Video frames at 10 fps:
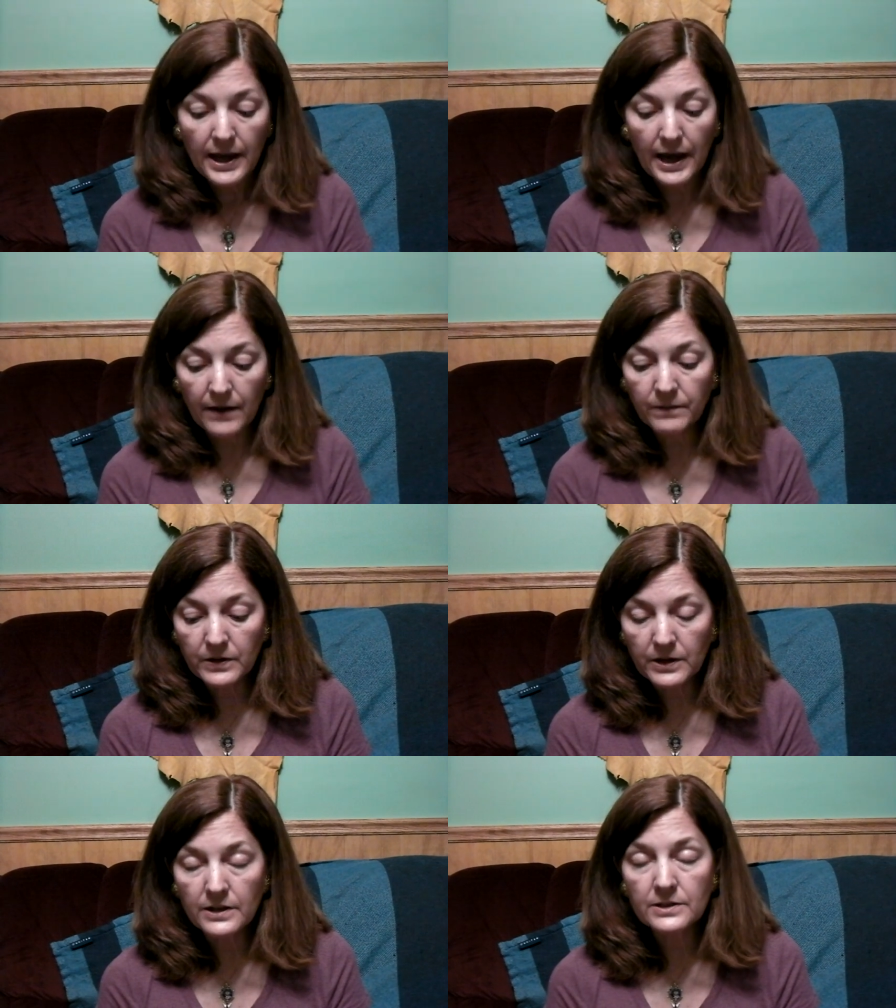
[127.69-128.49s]

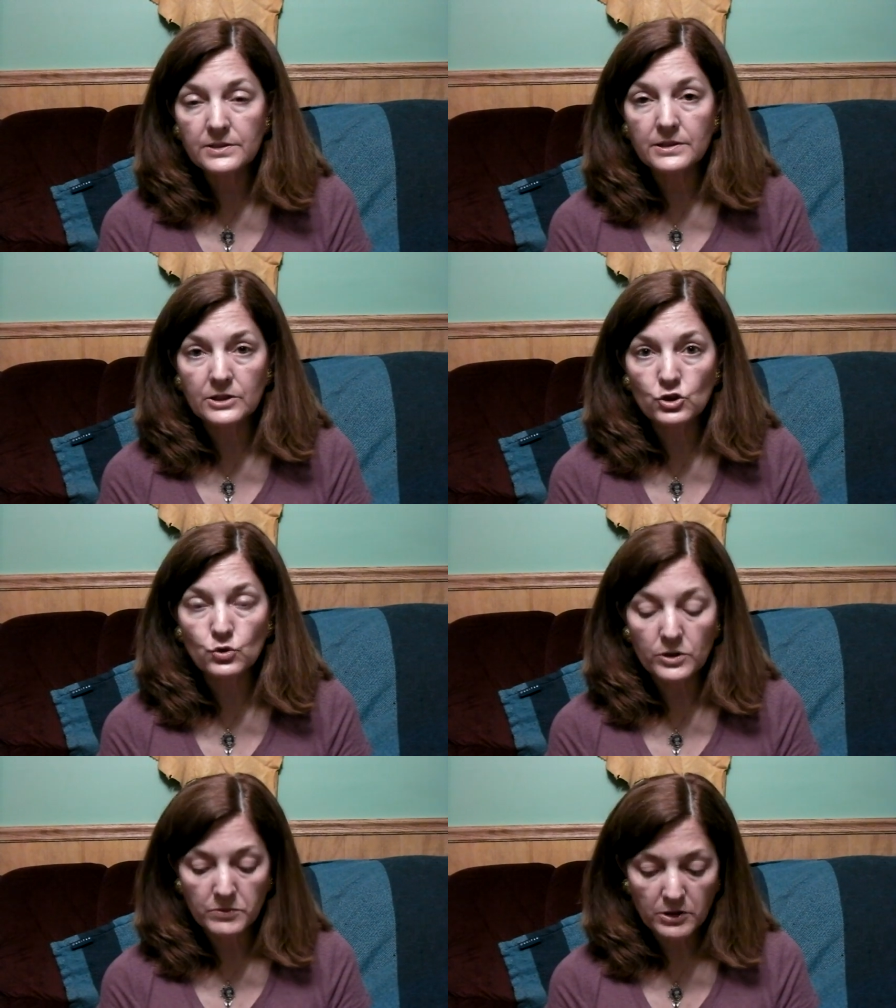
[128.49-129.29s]
Africa is an
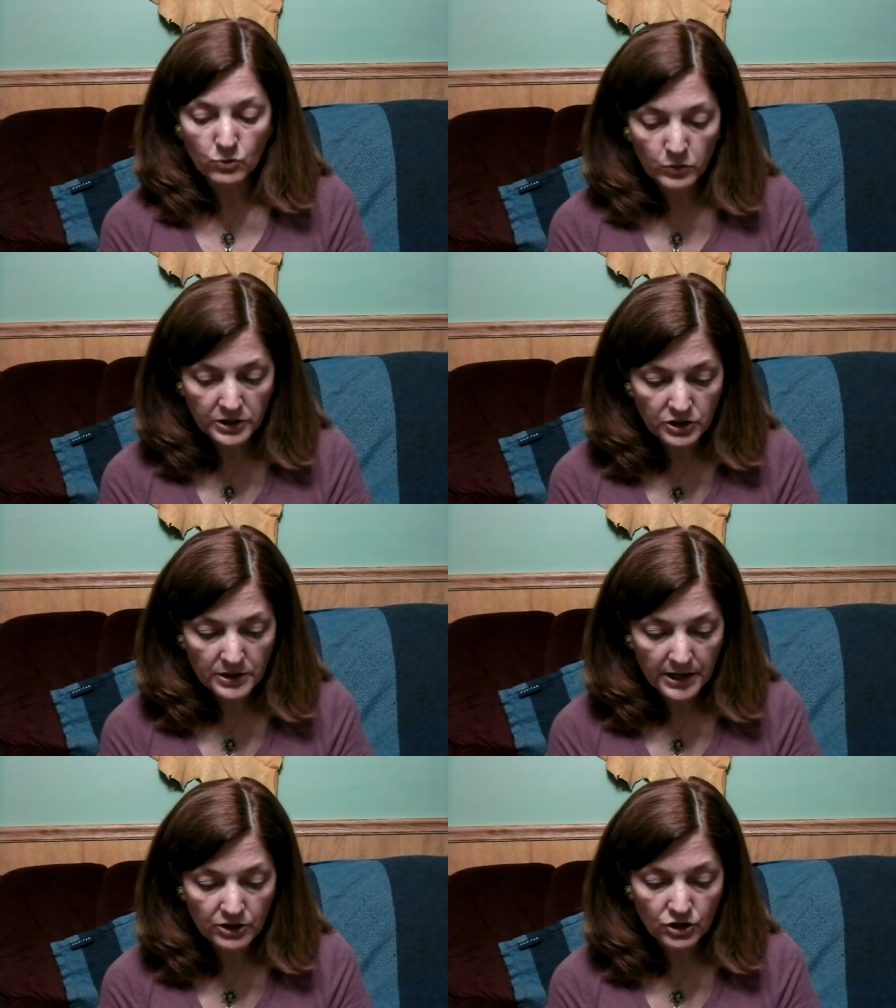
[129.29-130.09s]
extremely
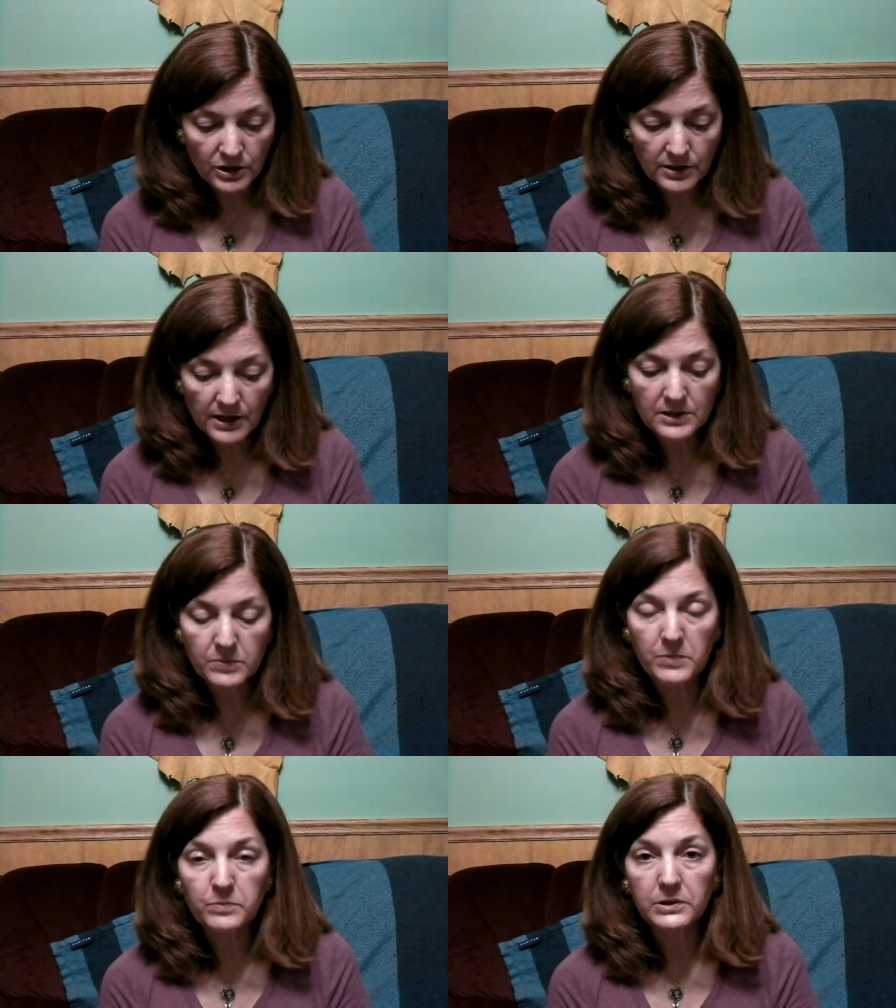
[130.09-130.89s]
rich nation that
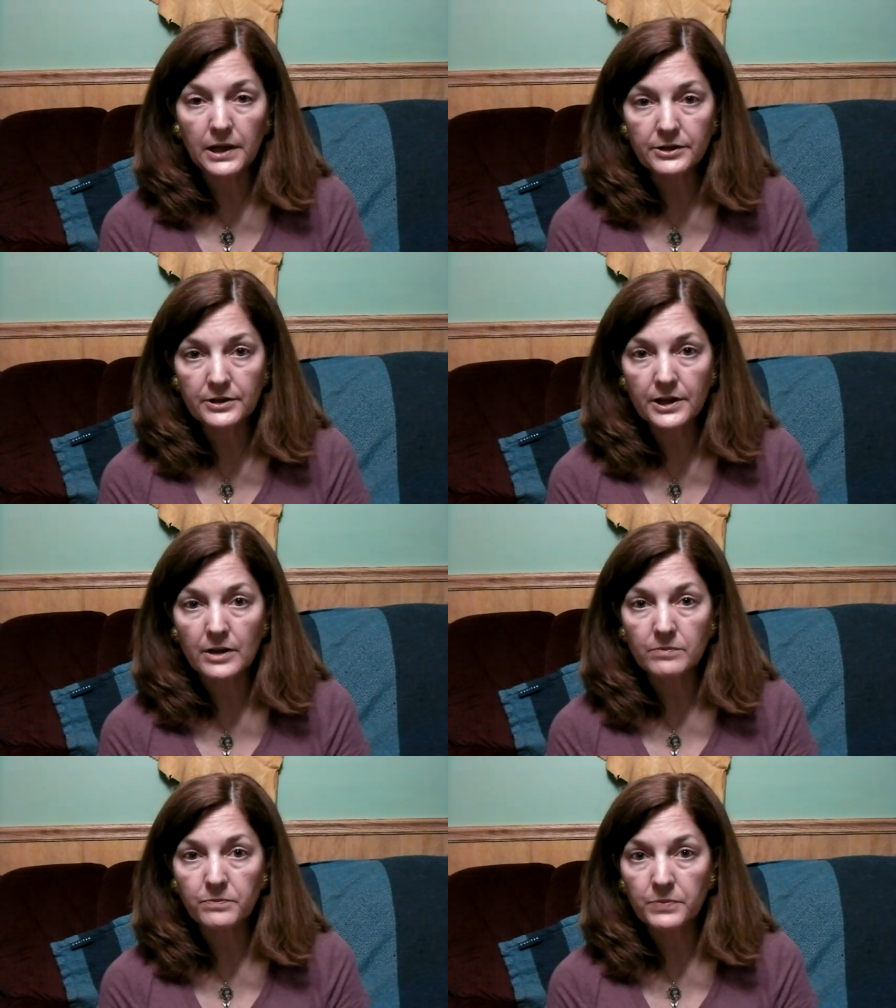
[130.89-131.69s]
has been plundered
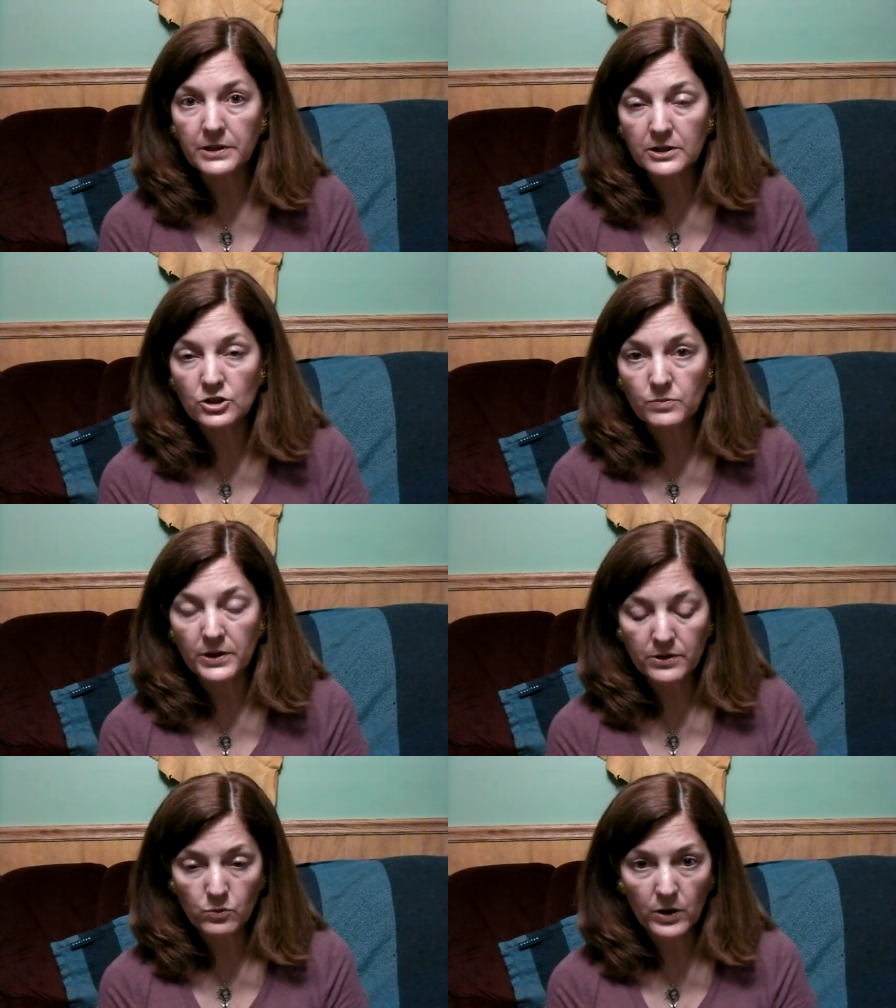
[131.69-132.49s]
and pillaged
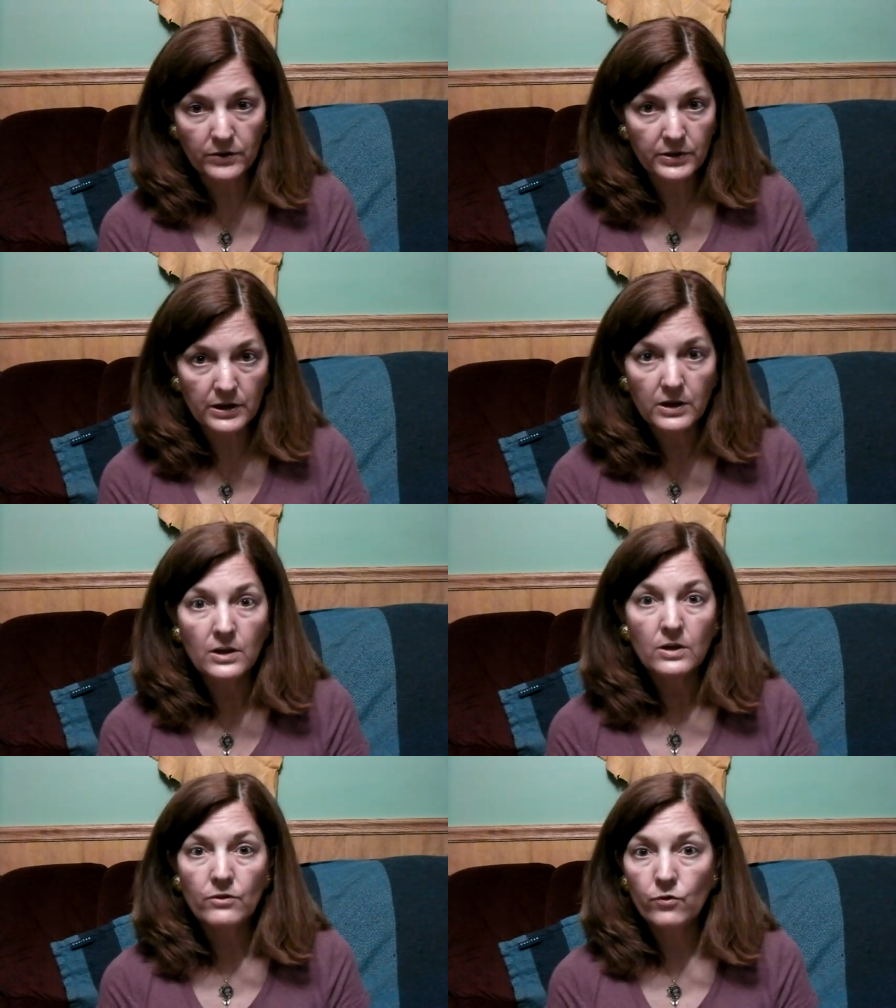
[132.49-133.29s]
by the wealthy
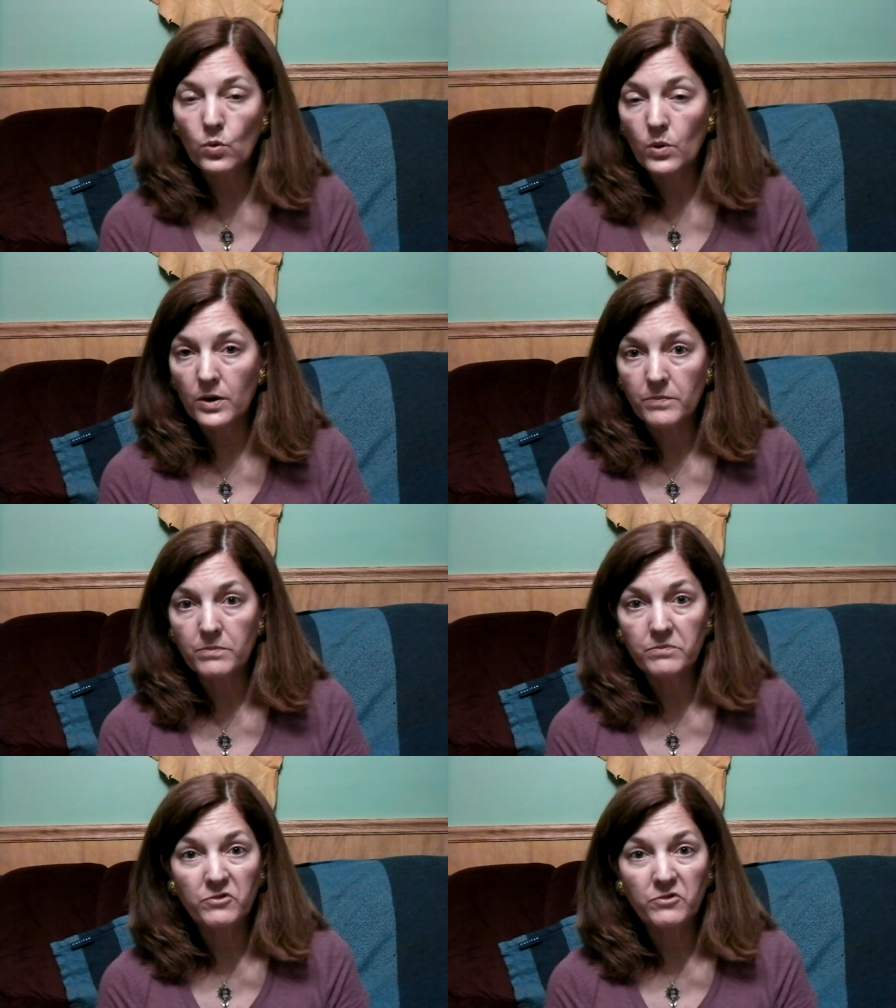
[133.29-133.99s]
for